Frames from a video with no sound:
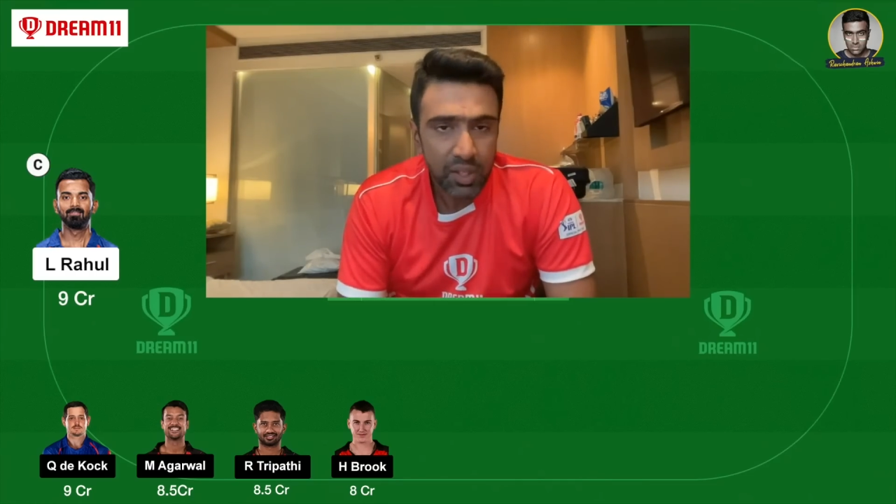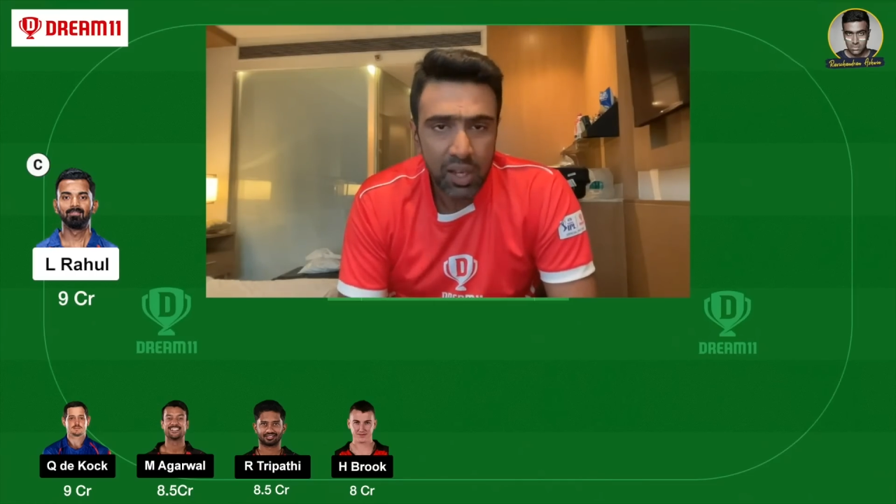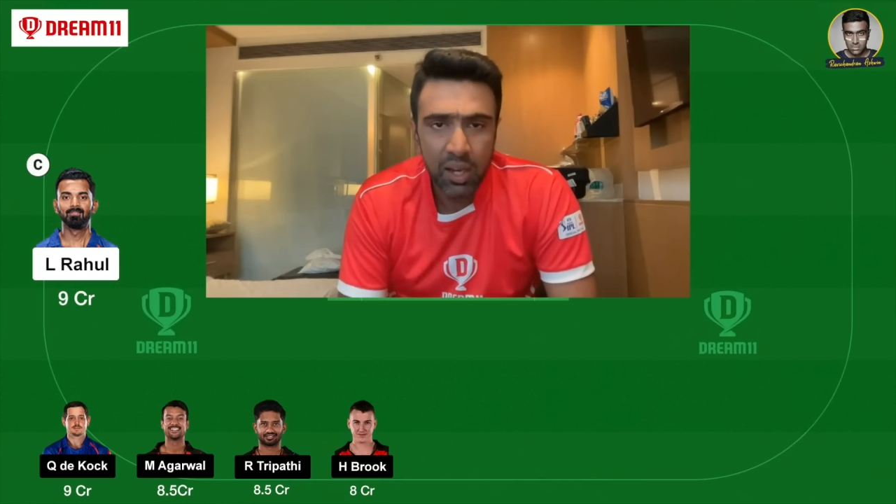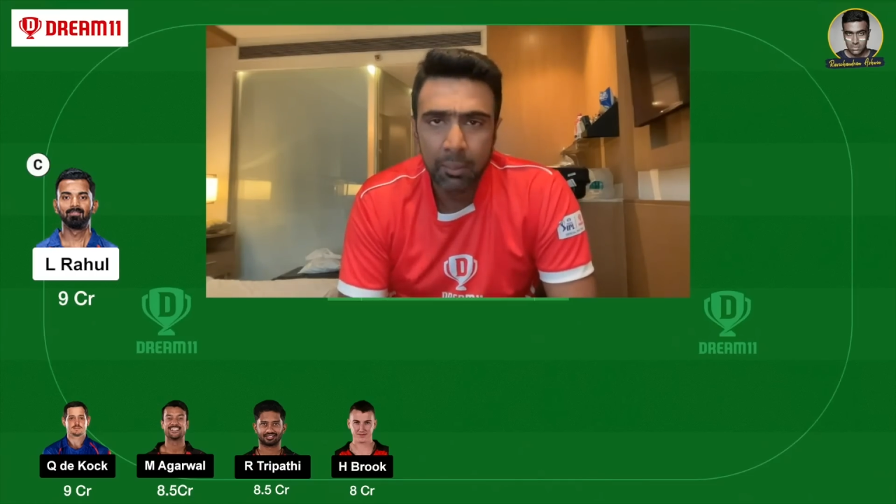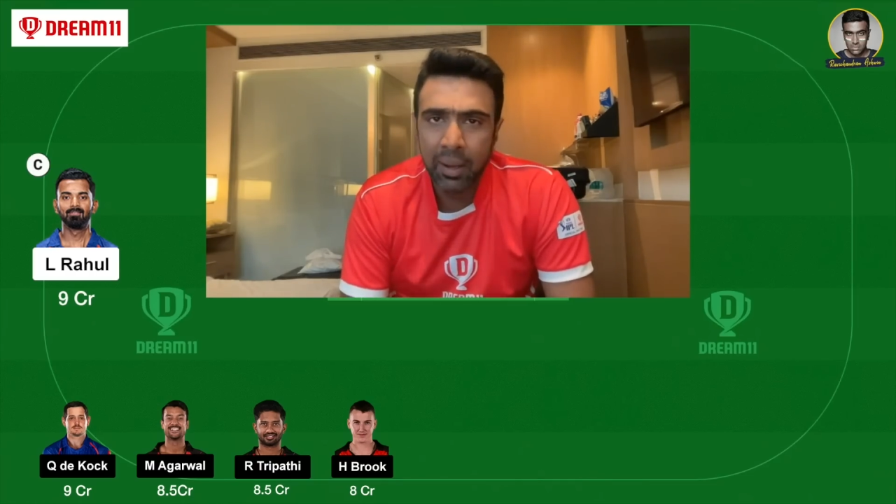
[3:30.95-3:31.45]

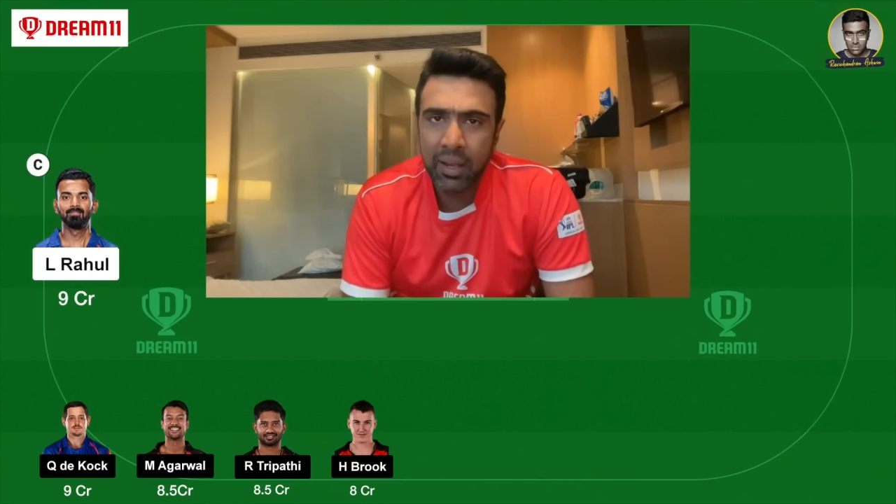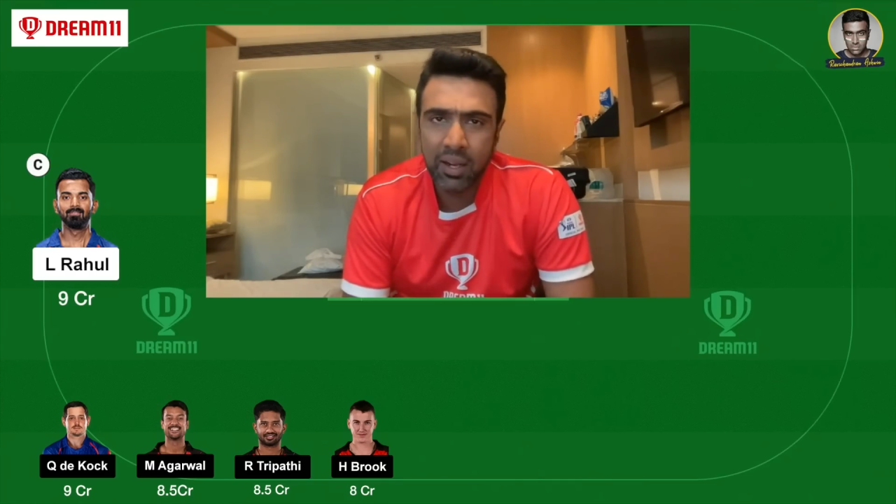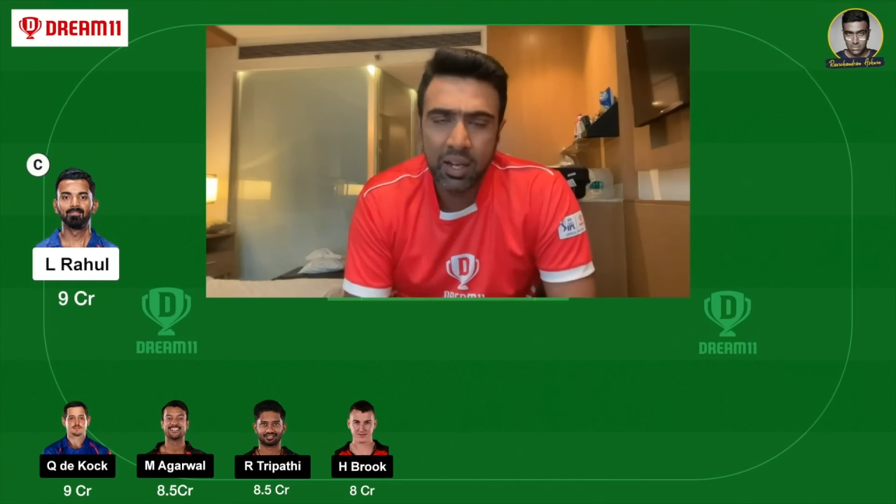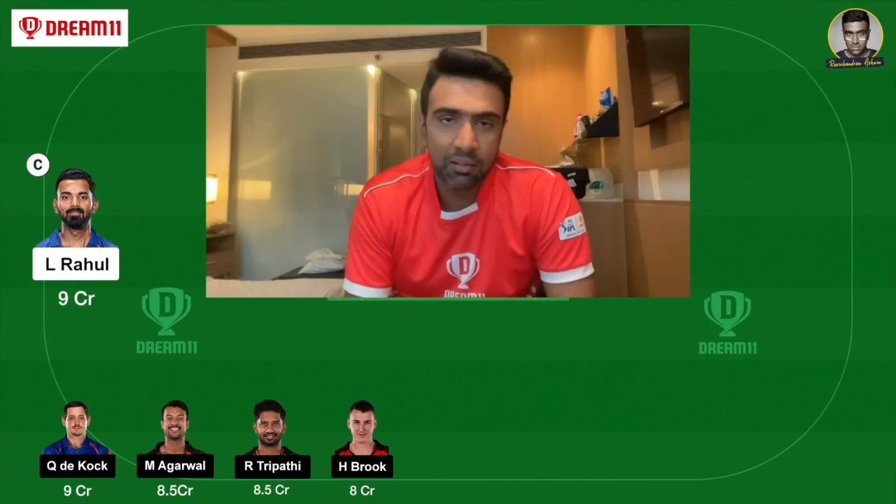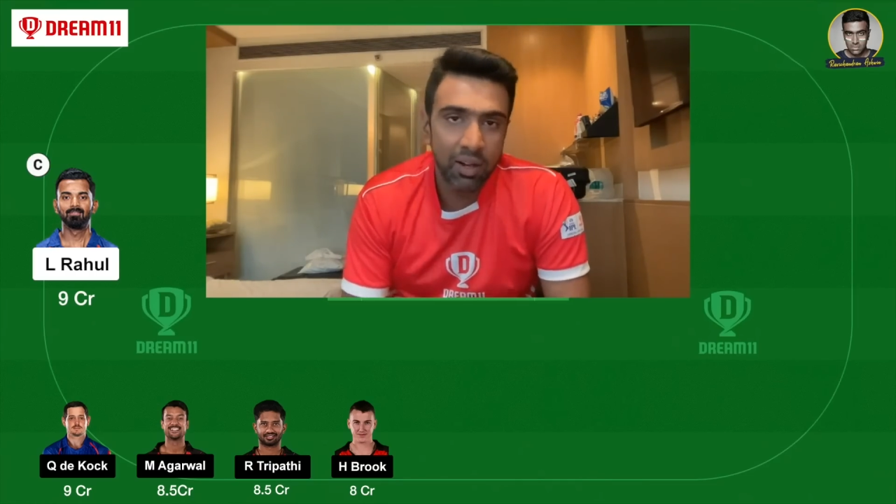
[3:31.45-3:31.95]
Mayank
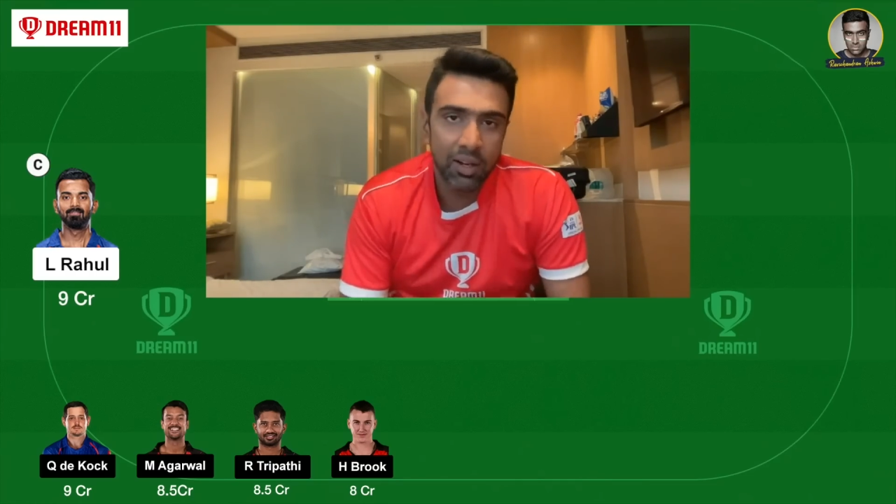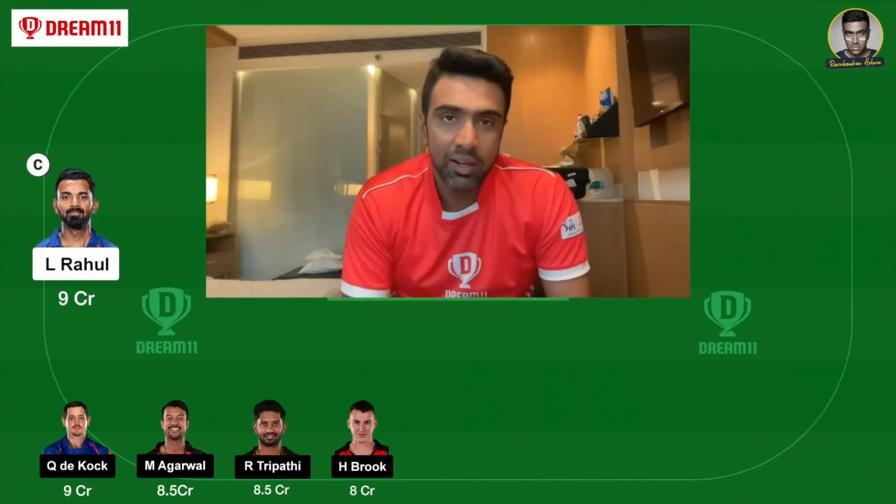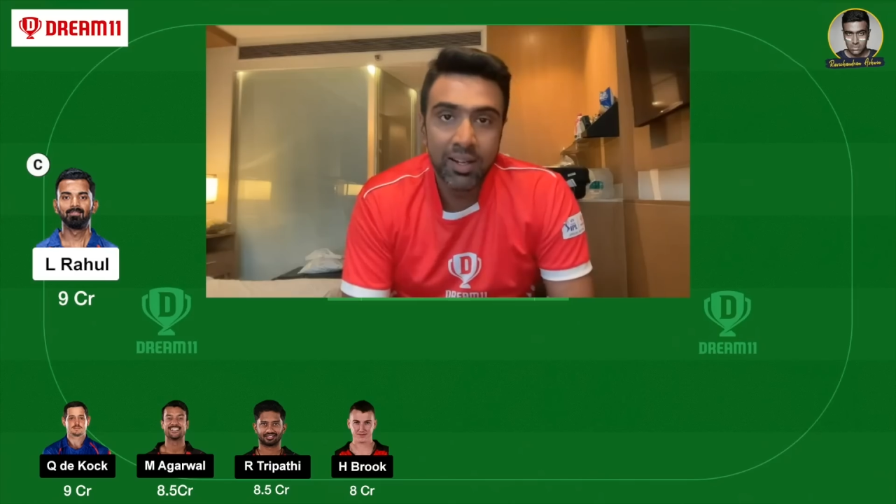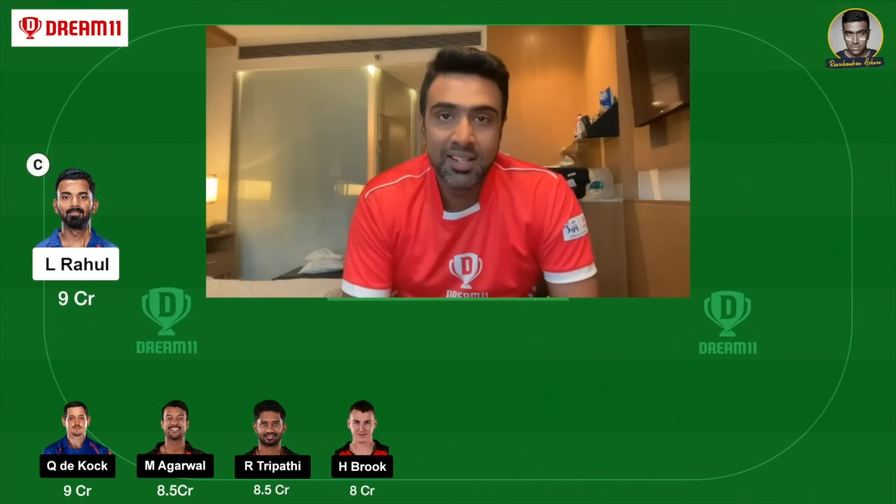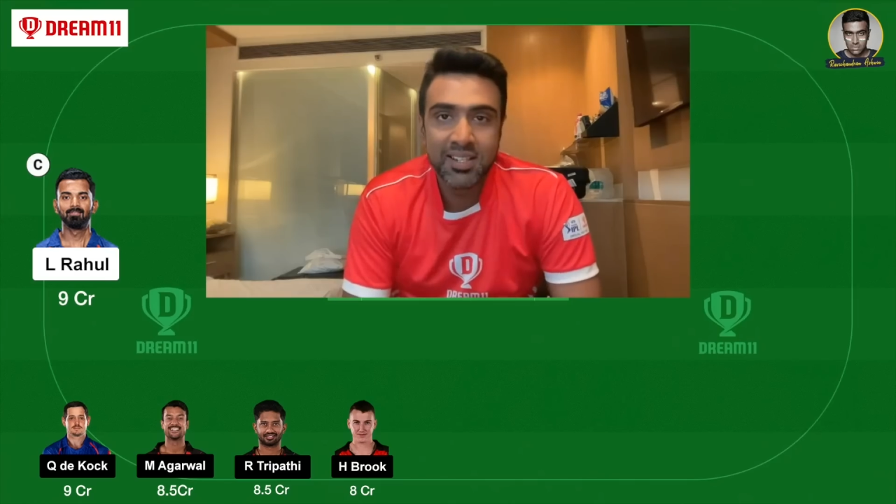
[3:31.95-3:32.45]
Agarwal,
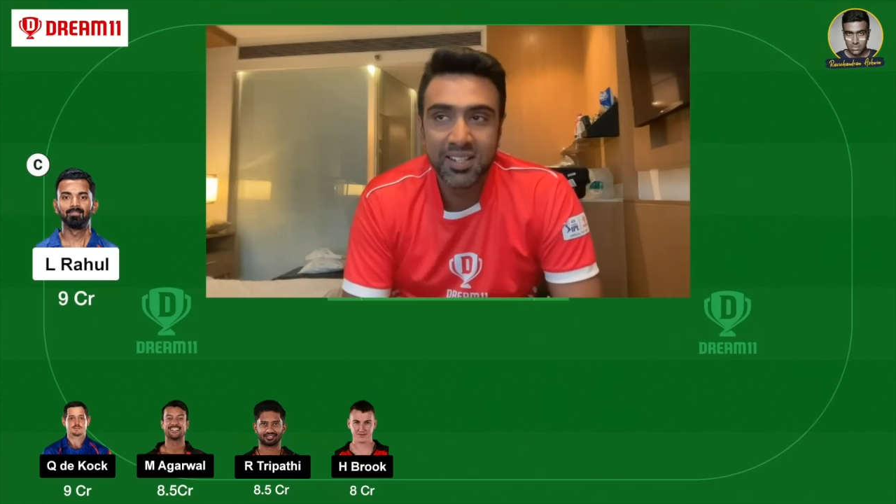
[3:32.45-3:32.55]
his